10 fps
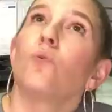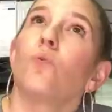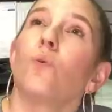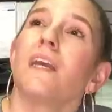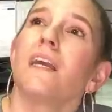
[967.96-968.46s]

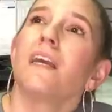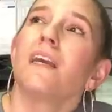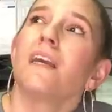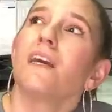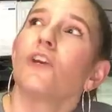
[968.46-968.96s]

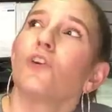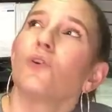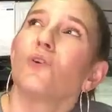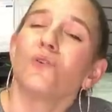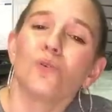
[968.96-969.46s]
We
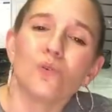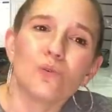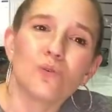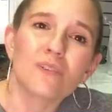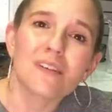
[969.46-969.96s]

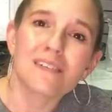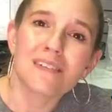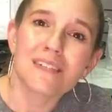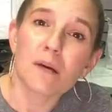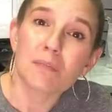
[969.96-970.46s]
use a
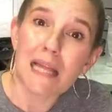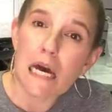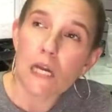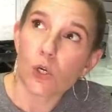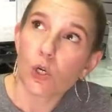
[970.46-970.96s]
step
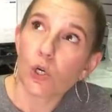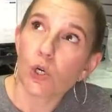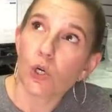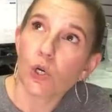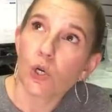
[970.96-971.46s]
ladder.
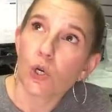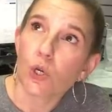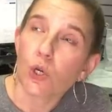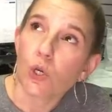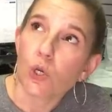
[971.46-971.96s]

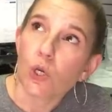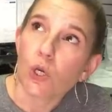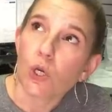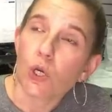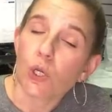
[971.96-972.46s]

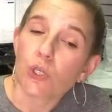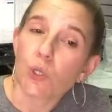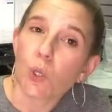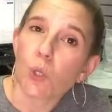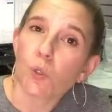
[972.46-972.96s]
It's a
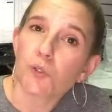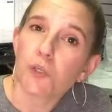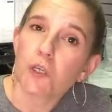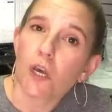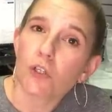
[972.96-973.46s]
little
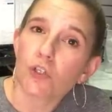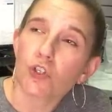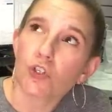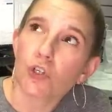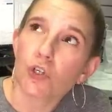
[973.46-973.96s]

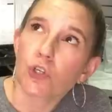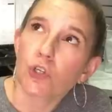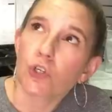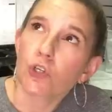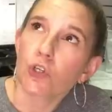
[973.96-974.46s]
sketch.
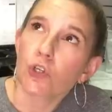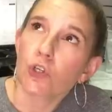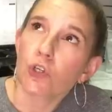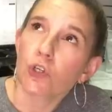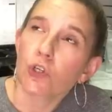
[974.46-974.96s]
Goofy,
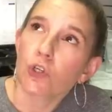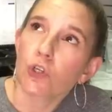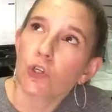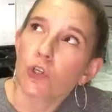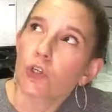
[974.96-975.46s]

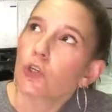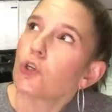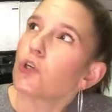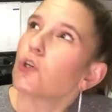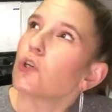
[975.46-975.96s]

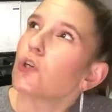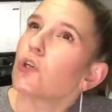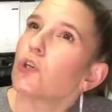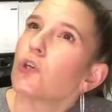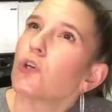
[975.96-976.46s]

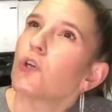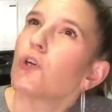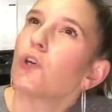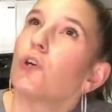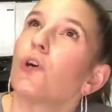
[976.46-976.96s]
Bambi.
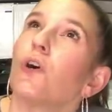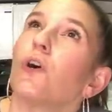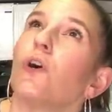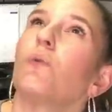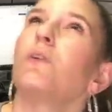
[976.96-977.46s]

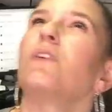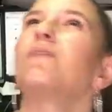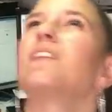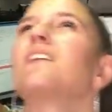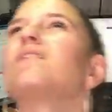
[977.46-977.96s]
I wonder if
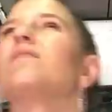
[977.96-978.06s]
Tigger